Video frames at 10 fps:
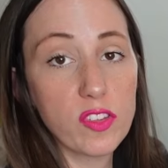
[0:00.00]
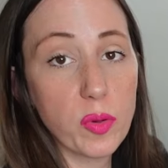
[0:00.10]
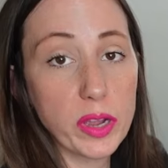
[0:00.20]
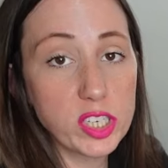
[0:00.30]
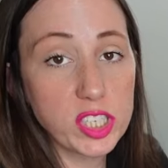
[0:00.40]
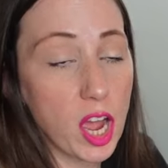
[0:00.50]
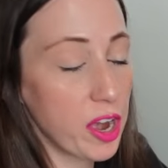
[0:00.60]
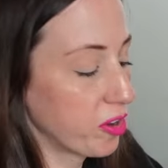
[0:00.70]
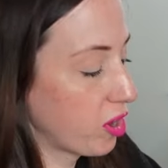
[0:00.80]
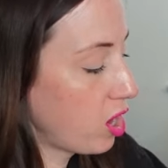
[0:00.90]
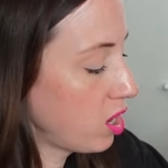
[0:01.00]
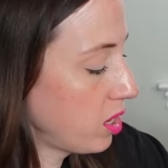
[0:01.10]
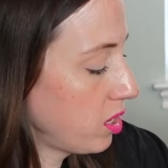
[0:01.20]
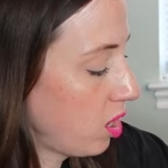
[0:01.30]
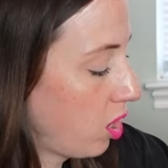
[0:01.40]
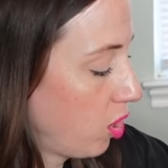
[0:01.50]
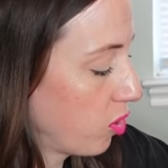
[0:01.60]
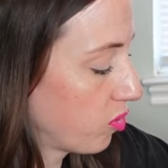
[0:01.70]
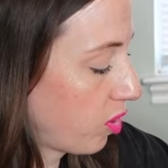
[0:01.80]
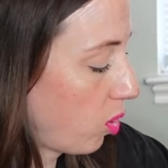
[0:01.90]
So I just ironed it on.
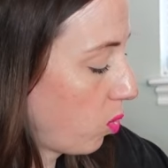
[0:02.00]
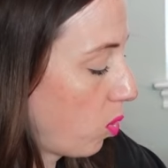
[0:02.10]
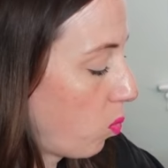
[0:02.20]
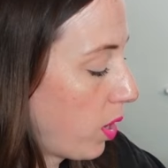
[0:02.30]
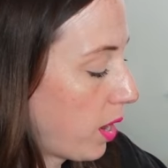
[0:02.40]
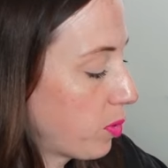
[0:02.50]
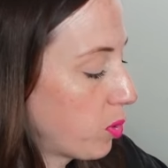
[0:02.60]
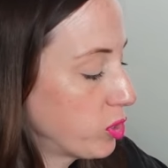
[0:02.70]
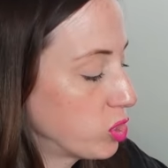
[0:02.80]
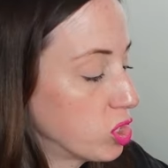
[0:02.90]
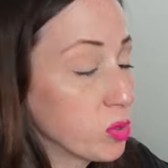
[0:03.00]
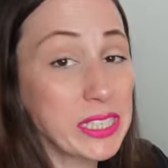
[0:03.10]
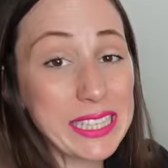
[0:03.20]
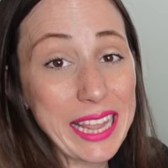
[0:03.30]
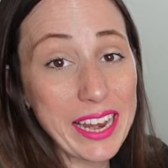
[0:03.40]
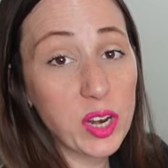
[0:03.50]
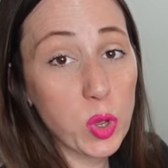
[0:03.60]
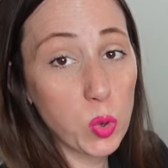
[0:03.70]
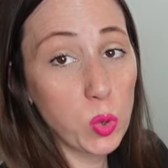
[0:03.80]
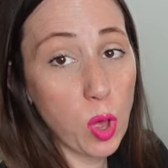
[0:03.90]
So what I'm going to do is let it
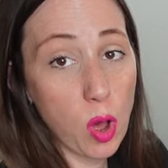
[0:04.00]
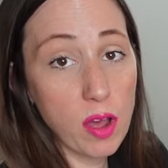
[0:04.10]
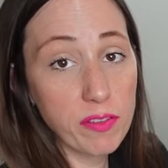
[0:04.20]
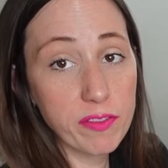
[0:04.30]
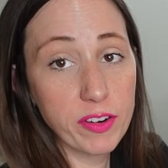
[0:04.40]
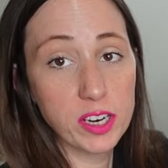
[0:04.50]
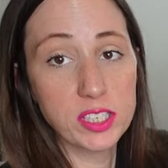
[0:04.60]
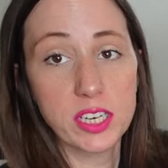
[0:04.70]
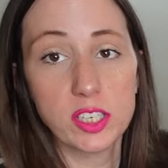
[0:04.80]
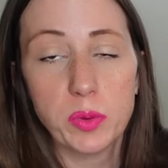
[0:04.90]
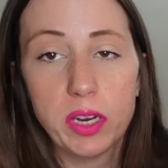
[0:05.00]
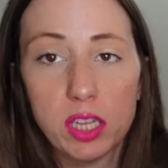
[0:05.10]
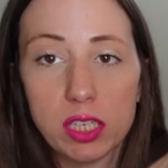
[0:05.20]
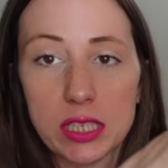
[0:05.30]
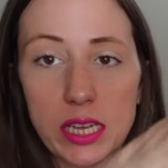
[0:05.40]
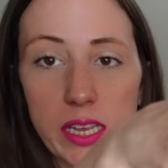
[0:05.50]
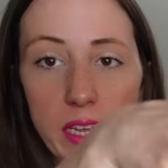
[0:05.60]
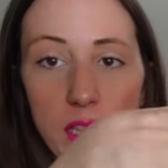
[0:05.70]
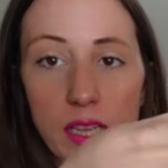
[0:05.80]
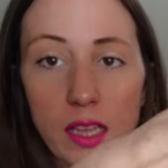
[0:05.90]
cool off first. Here's what it looks
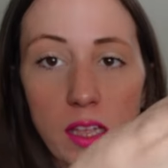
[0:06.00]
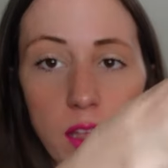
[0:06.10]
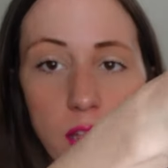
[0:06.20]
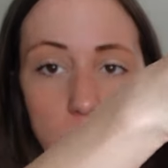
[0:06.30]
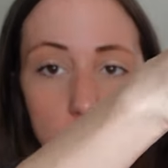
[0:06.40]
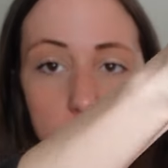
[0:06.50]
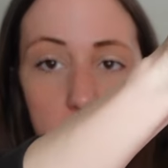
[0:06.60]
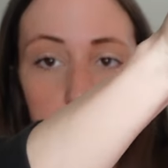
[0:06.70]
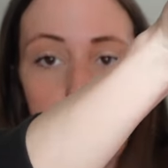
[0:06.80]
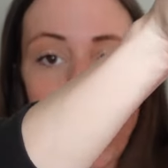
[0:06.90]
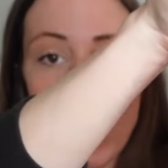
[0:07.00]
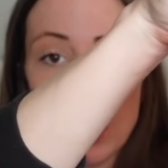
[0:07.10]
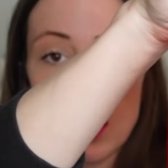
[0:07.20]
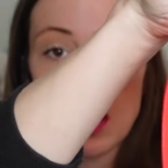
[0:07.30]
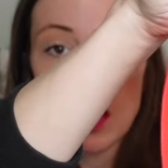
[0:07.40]
like on the bag.